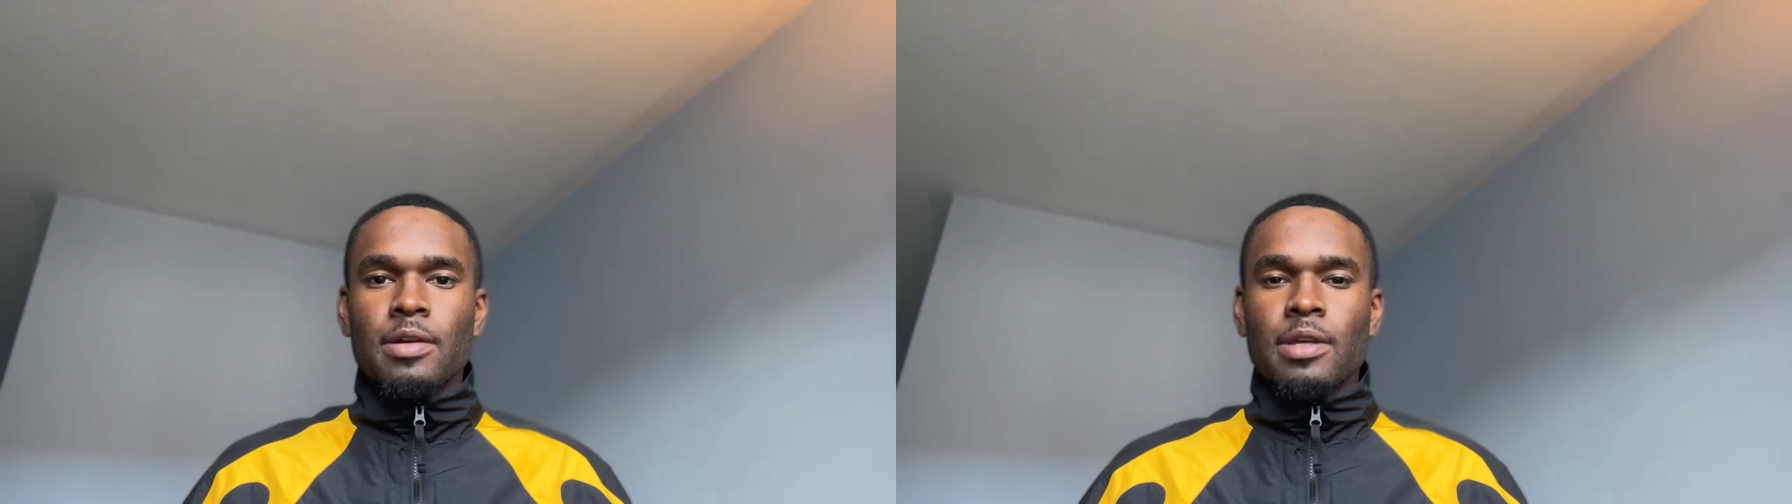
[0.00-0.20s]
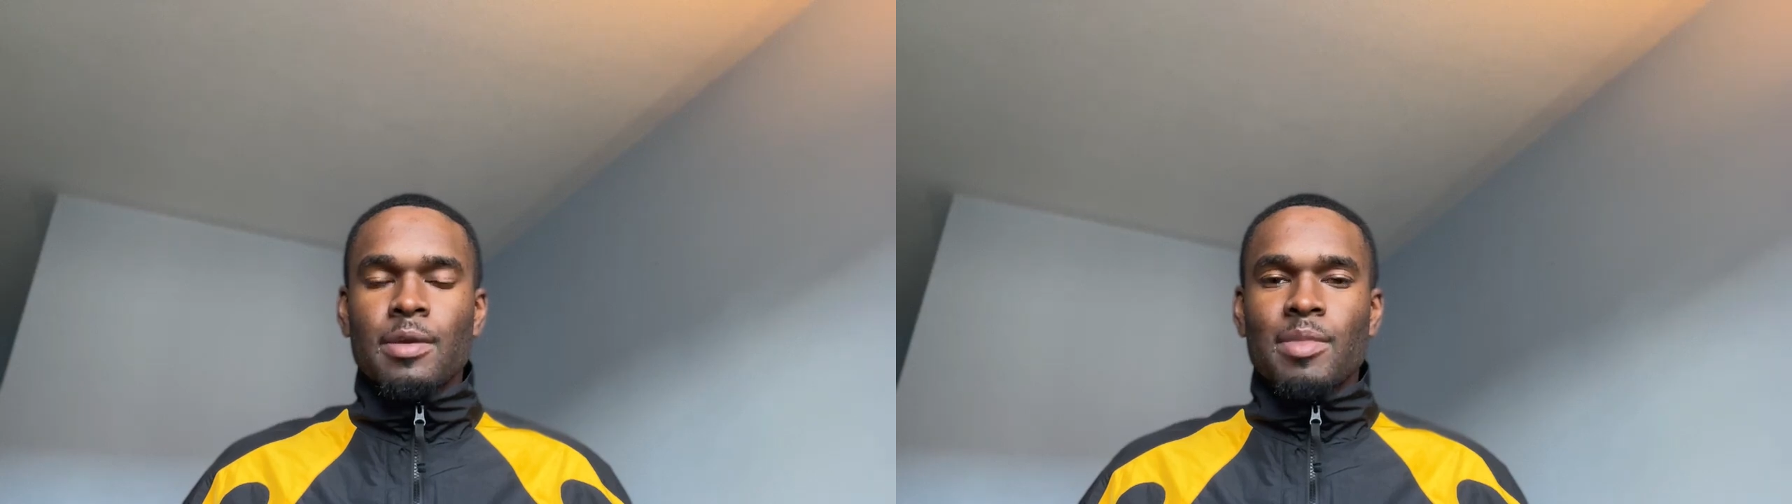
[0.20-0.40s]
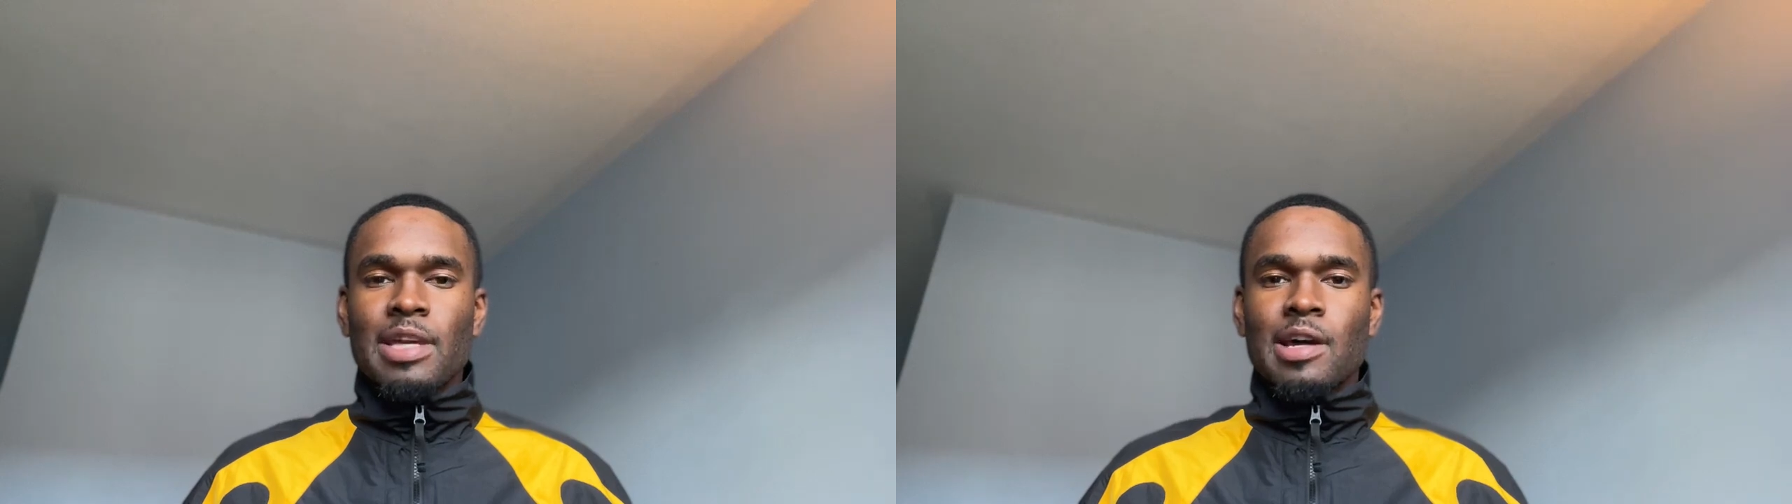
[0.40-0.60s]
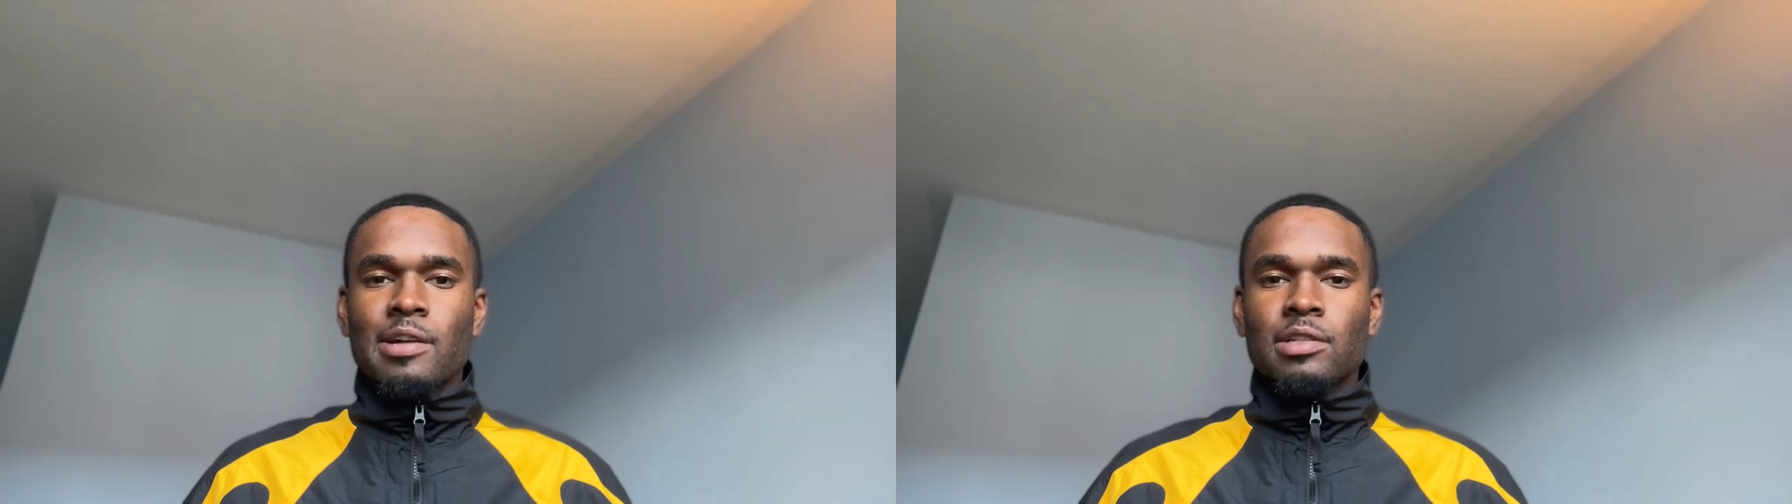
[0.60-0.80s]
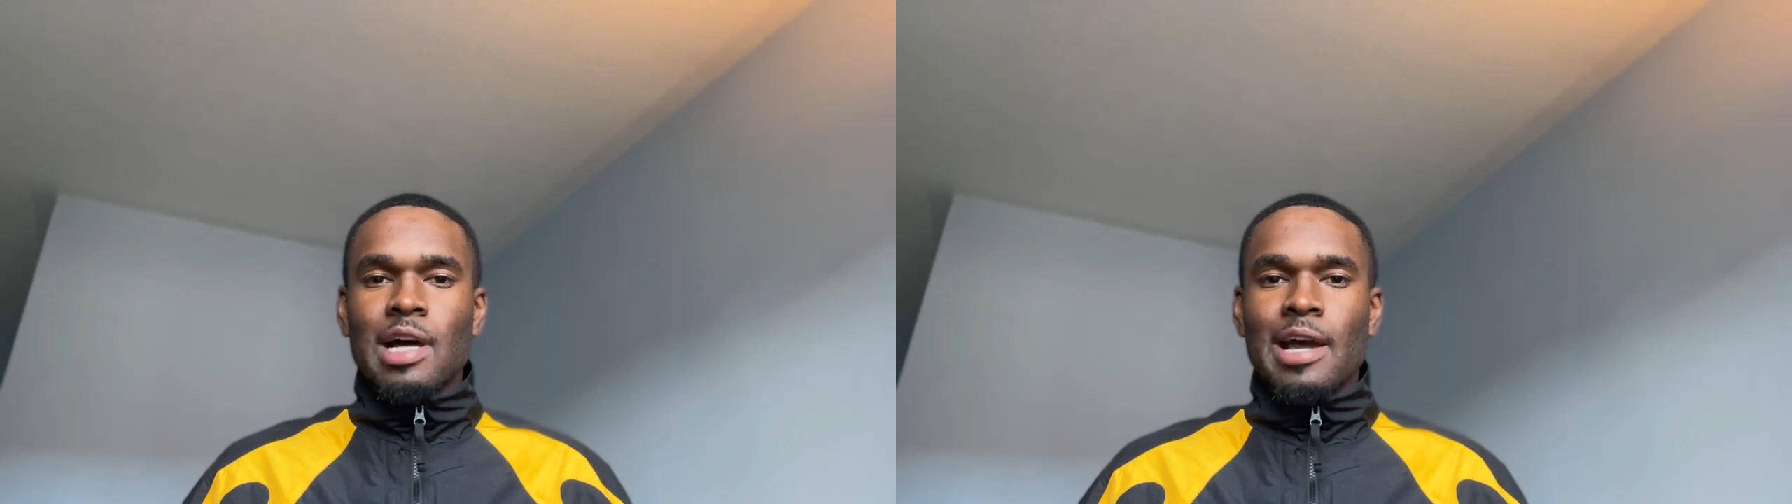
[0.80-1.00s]
it may not
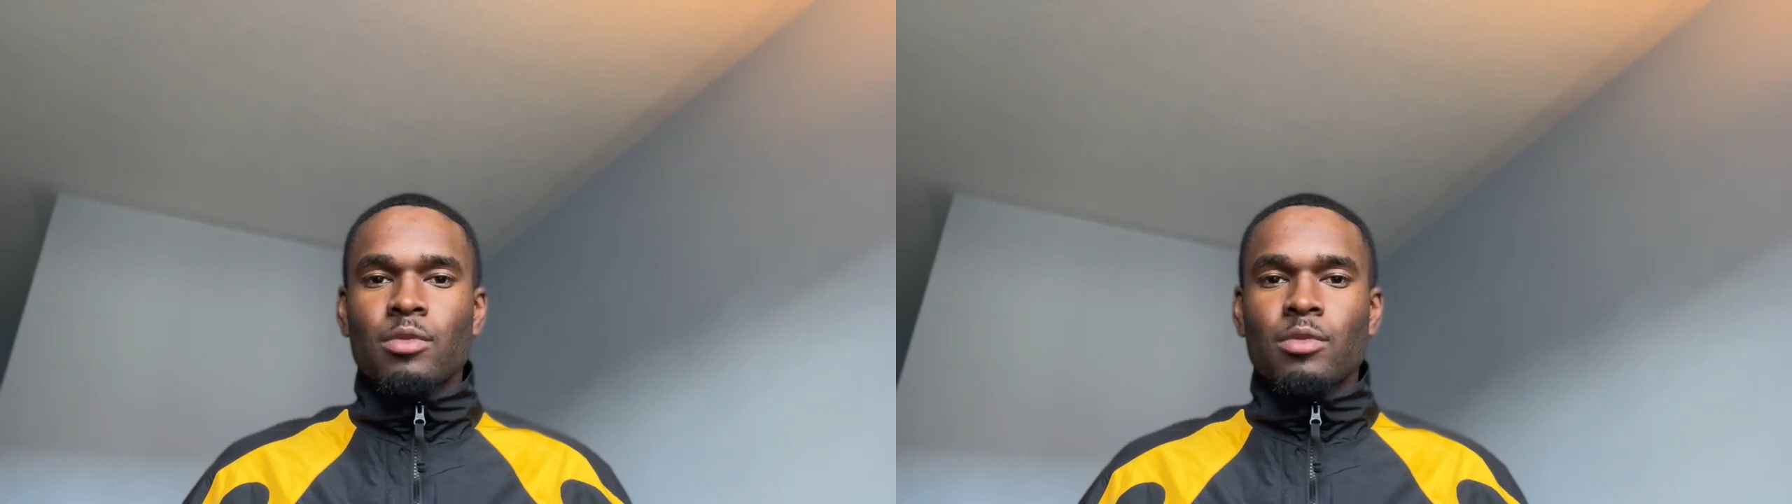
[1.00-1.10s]
align